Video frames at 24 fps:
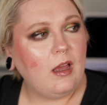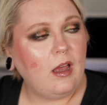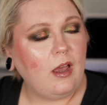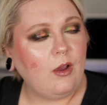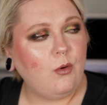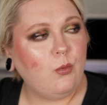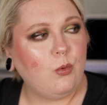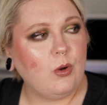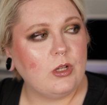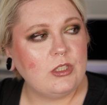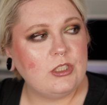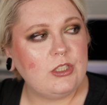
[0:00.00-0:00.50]

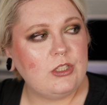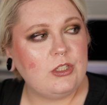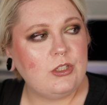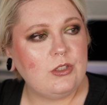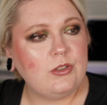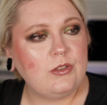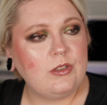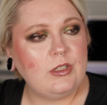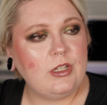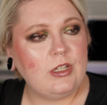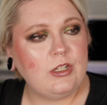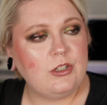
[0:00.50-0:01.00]
I wanted
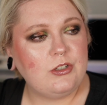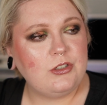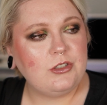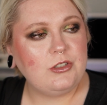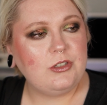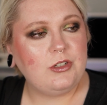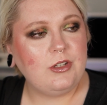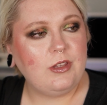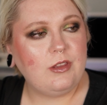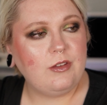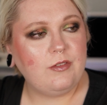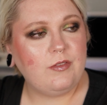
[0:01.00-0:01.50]
an intro
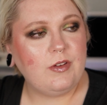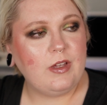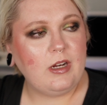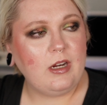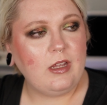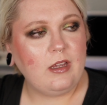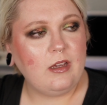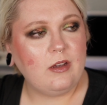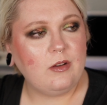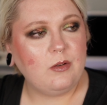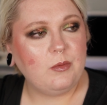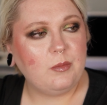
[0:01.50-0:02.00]
to the
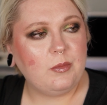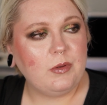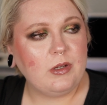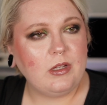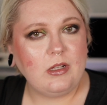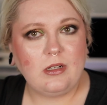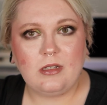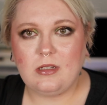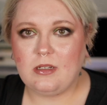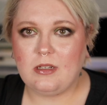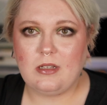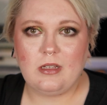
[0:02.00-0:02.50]
video,
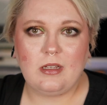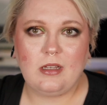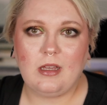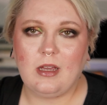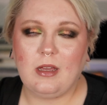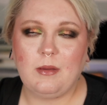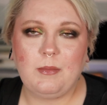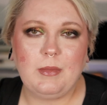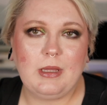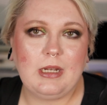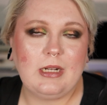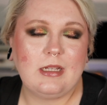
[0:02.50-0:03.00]
but
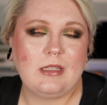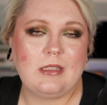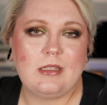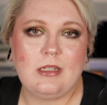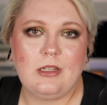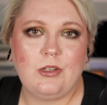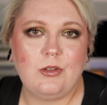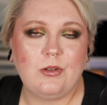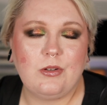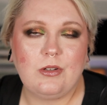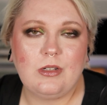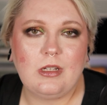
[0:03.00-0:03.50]
I mean, it's
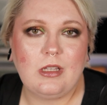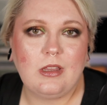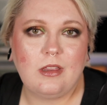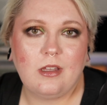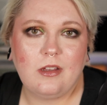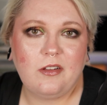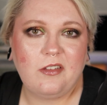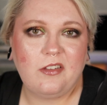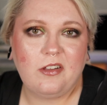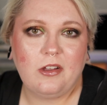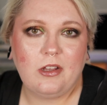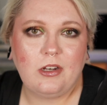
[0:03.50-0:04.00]
a You Don't Need
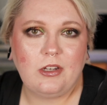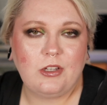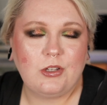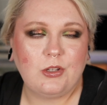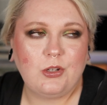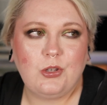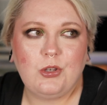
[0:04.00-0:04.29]
That Shit.